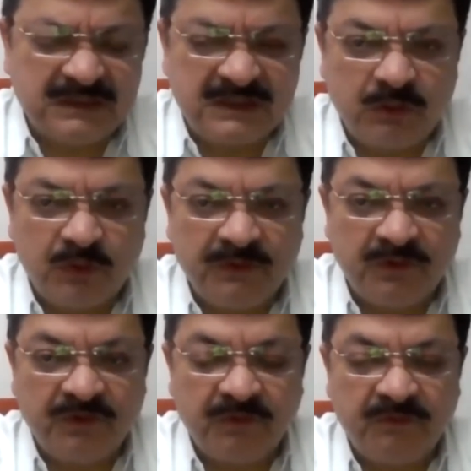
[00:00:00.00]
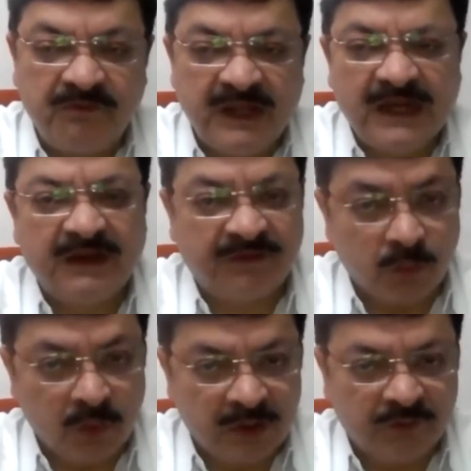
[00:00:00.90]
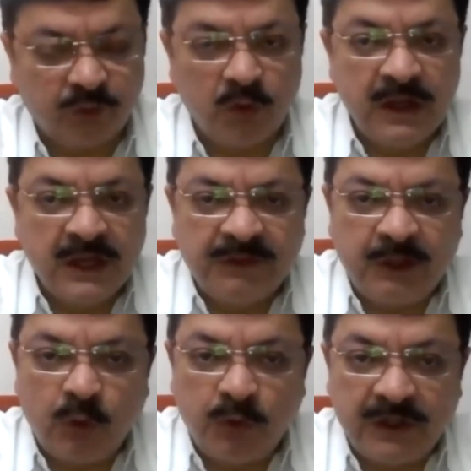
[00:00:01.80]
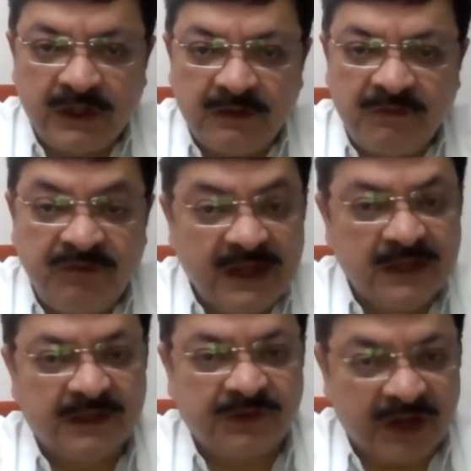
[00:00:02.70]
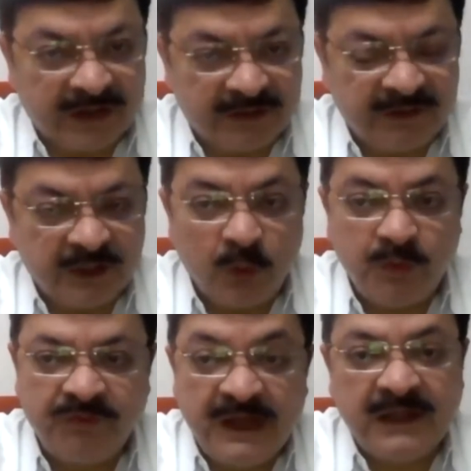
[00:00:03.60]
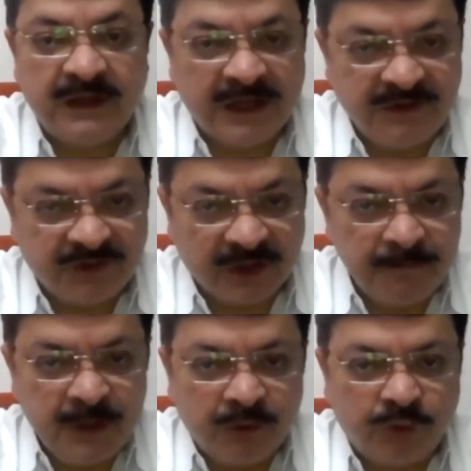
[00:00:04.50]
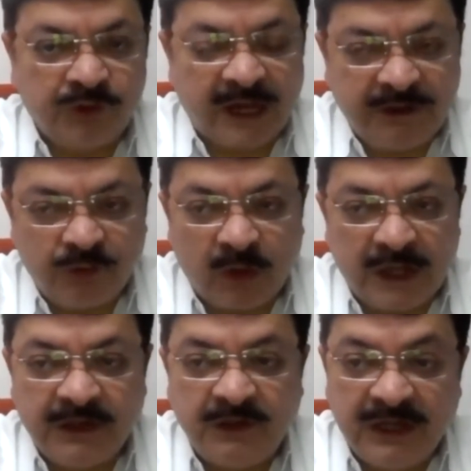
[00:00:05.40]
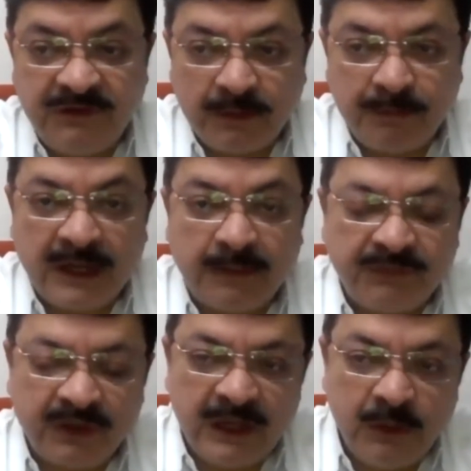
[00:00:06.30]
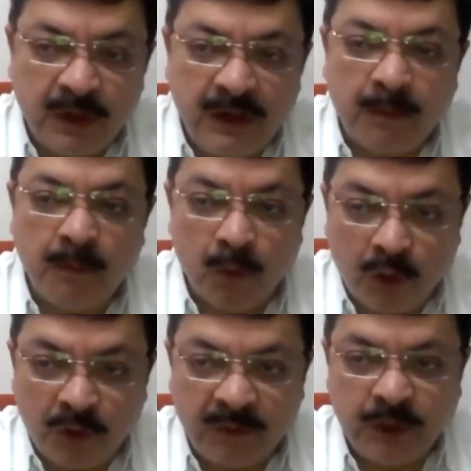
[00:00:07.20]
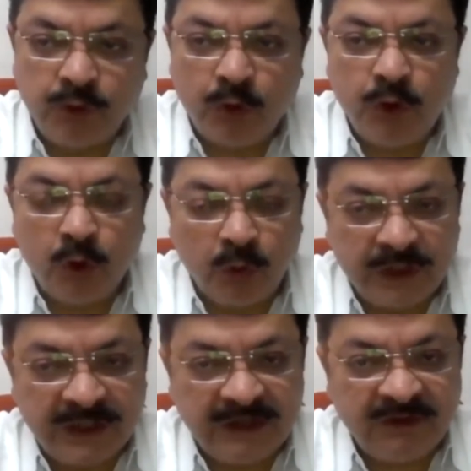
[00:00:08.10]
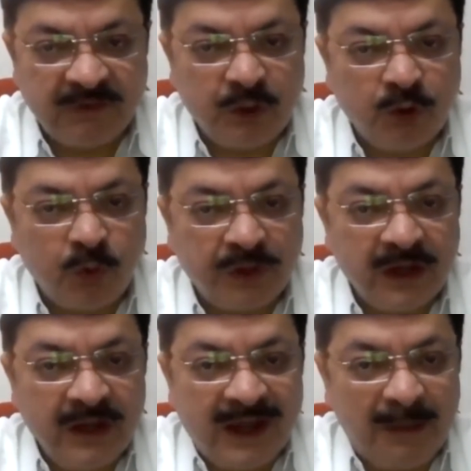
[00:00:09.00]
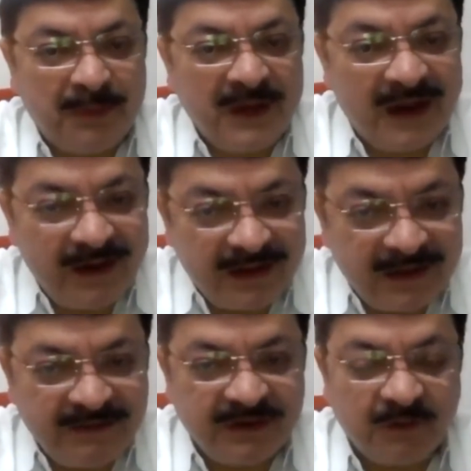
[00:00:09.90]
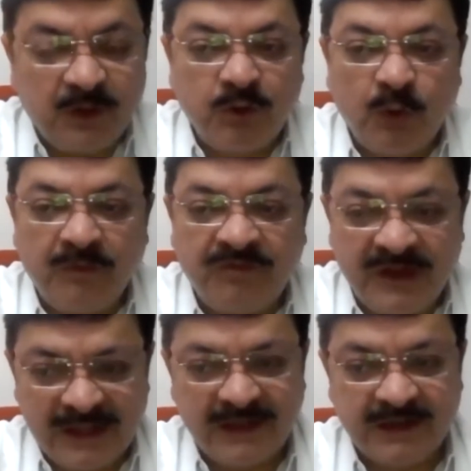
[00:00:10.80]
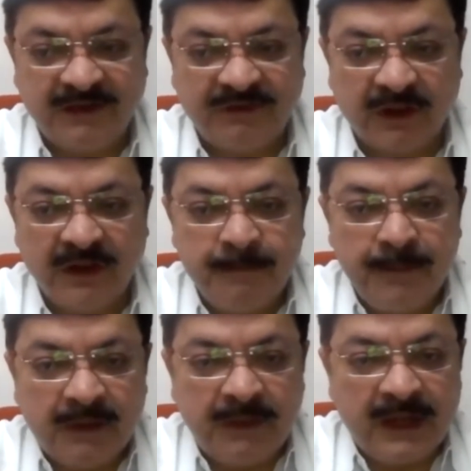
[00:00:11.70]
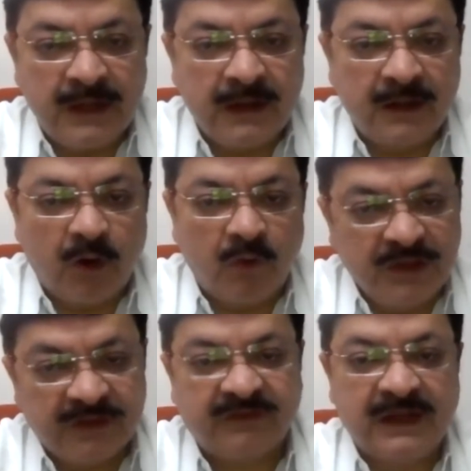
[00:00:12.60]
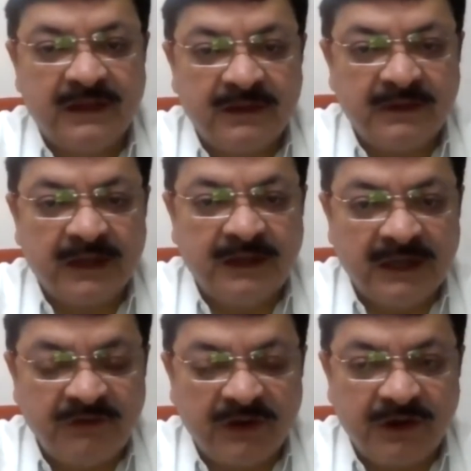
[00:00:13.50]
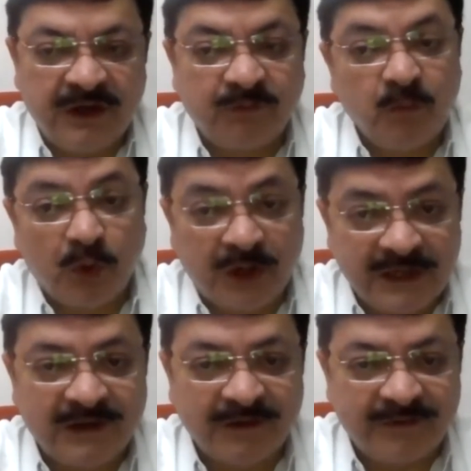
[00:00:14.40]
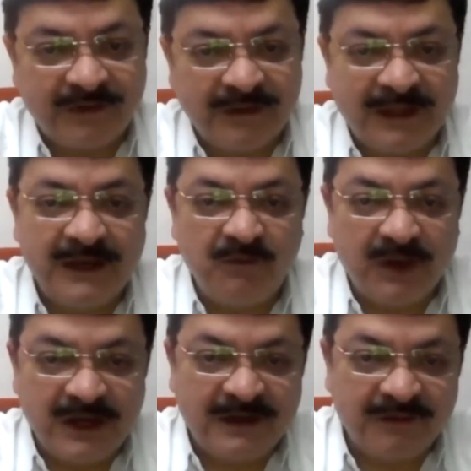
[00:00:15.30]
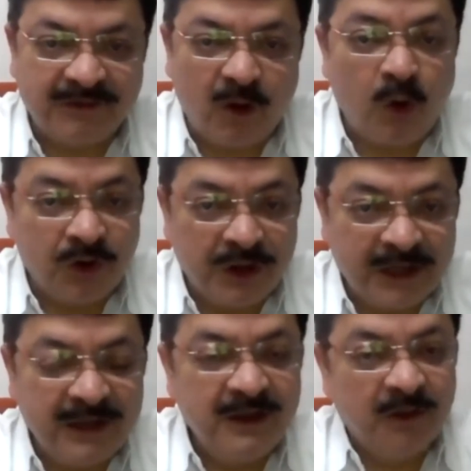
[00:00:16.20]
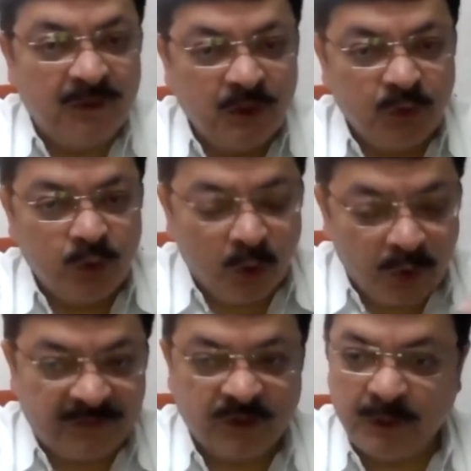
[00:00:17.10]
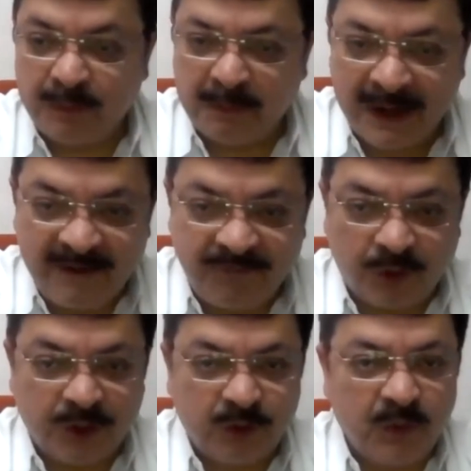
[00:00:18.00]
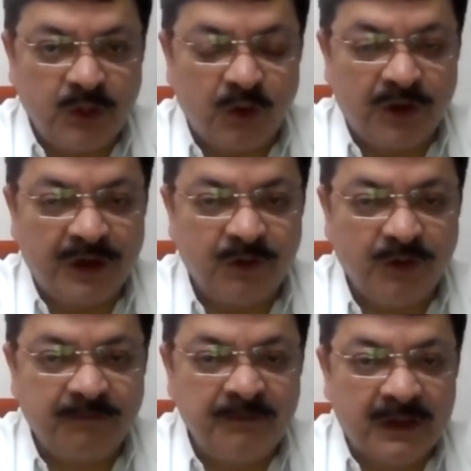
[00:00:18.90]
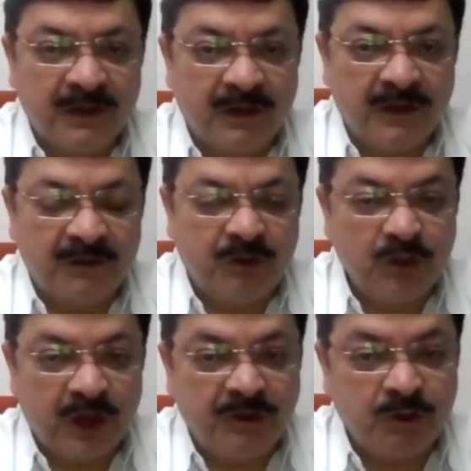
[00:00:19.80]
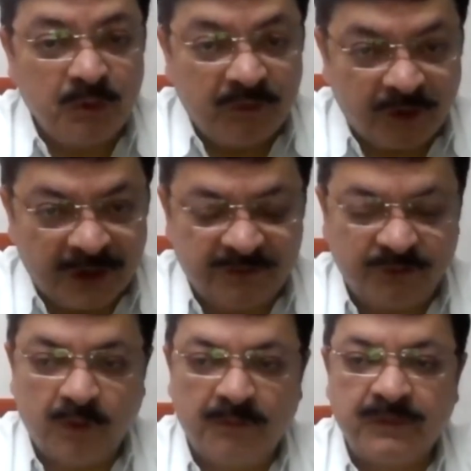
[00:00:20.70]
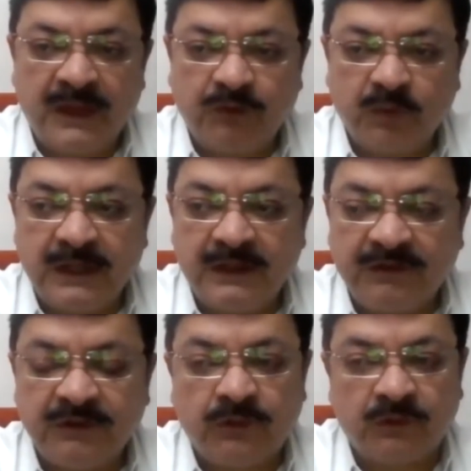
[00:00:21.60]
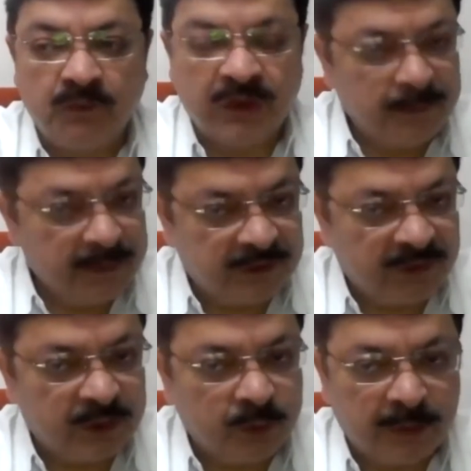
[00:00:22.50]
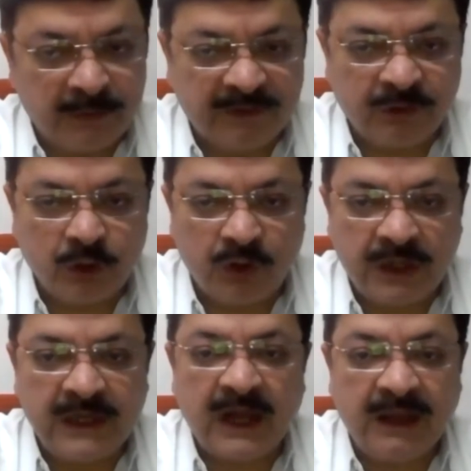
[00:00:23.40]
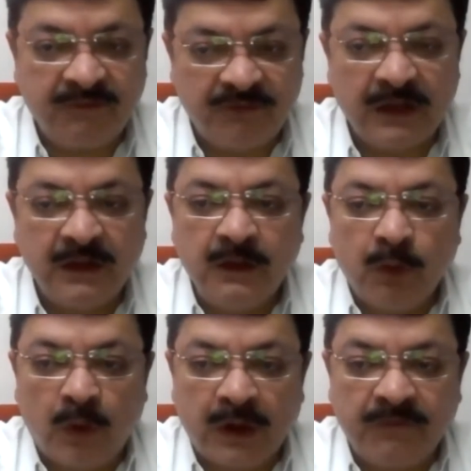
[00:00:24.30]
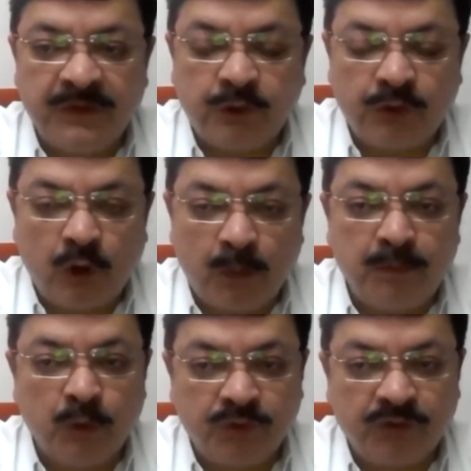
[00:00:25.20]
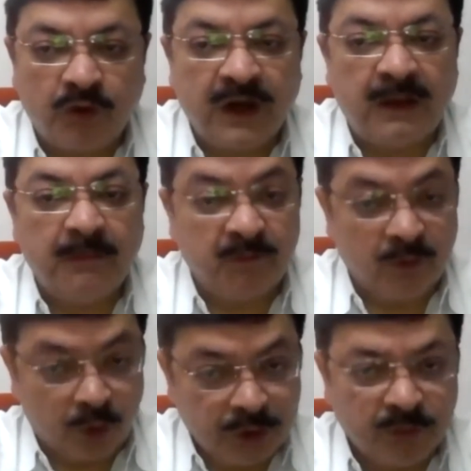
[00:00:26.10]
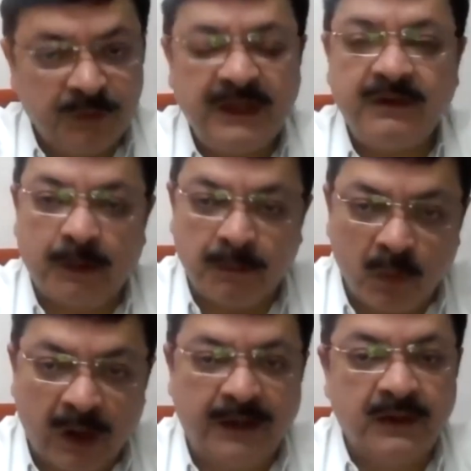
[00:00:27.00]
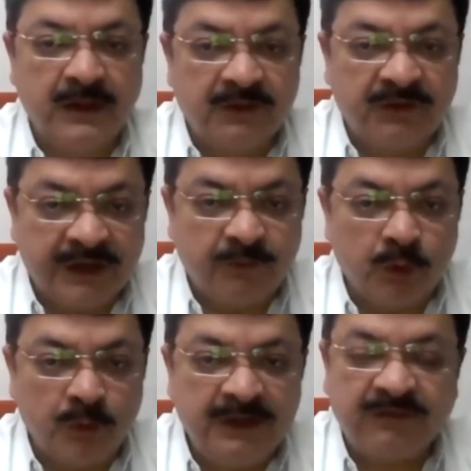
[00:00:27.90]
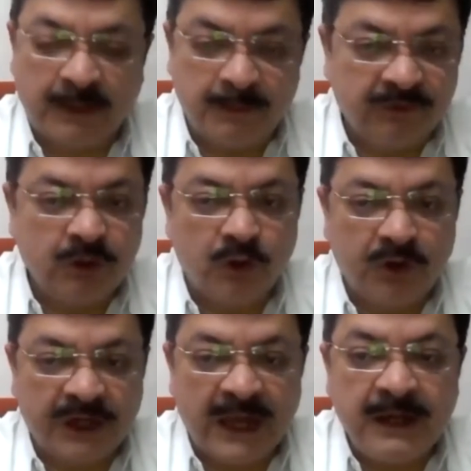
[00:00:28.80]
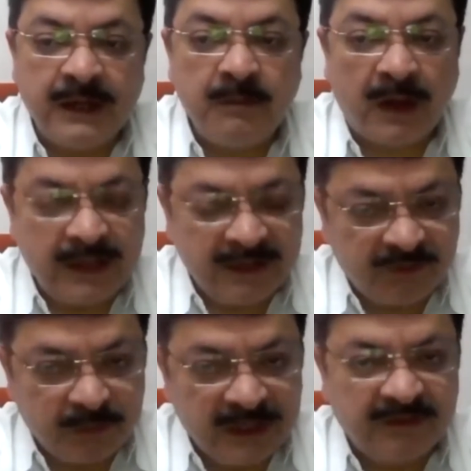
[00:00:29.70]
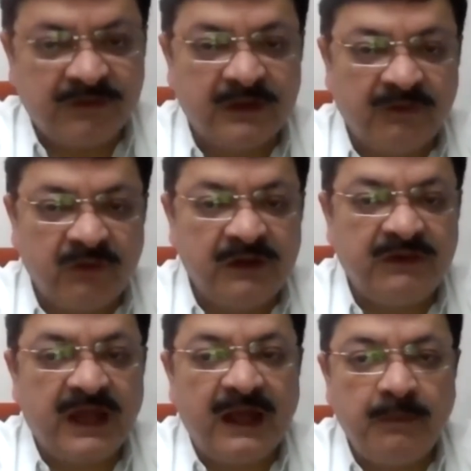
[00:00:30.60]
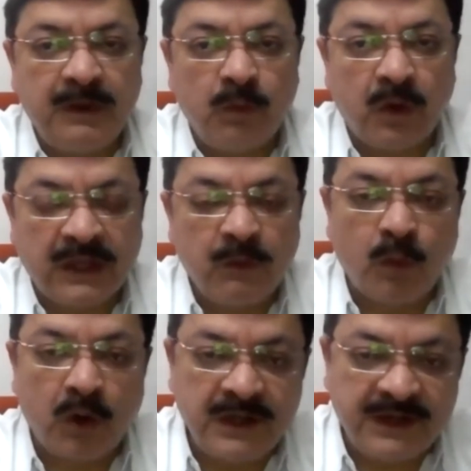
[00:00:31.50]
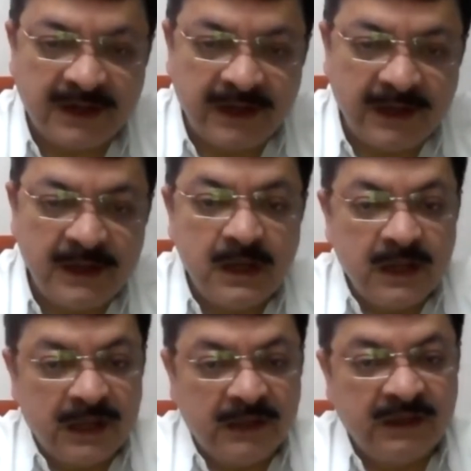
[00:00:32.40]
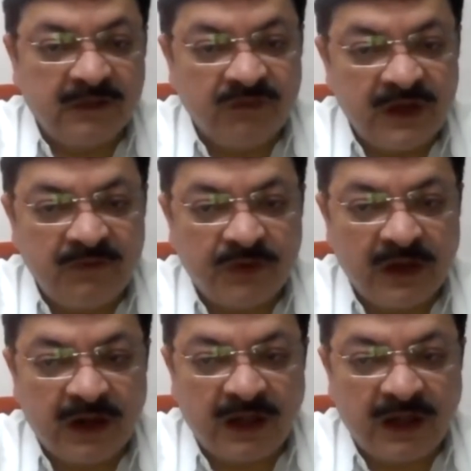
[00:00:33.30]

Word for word: They don't even feel it's a world. So they don't feel the threat. They don't feel the danger. So that is why the danger becomes even more. When you don't know the danger, when you don't apprehend the danger, when you don't feel the danger, then uh, obviously the danger is more dangerous then when it is already, when you know it, when you're prepared for it, or when you're, uh, you know, uh, attuned for it. So that's why this is very big threat to public security. I feel one of the topmost, or according to me, number one threat would be cybersecurity. And in my experience in this field, see, I have been working voluntarily in this field for the